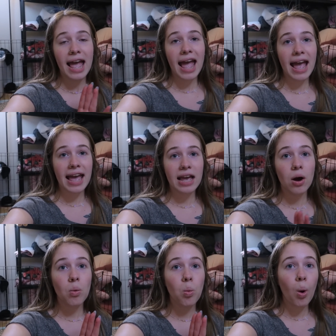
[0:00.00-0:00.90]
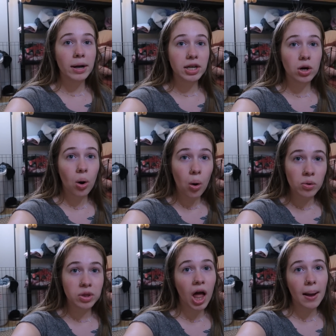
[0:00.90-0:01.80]
a
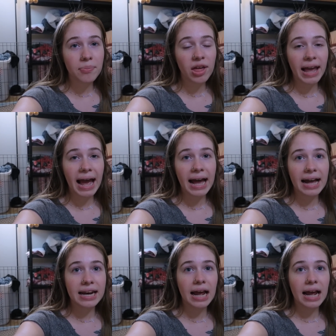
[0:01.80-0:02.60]
one-year-old lop they had.